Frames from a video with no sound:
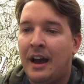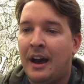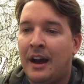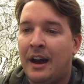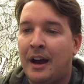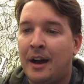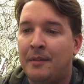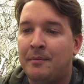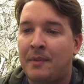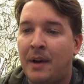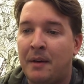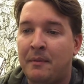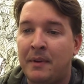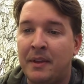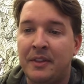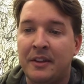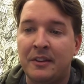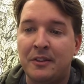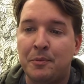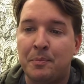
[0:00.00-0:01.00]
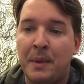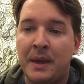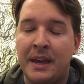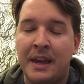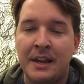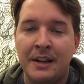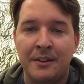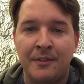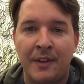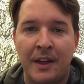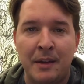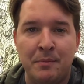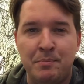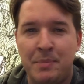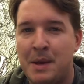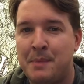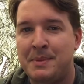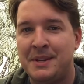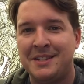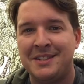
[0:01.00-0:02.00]
I'm mainly speaking of like
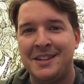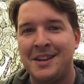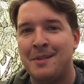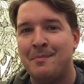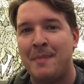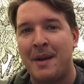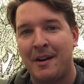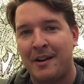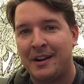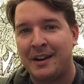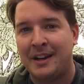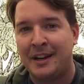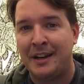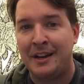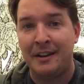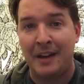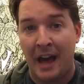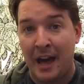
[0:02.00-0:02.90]
BBC America.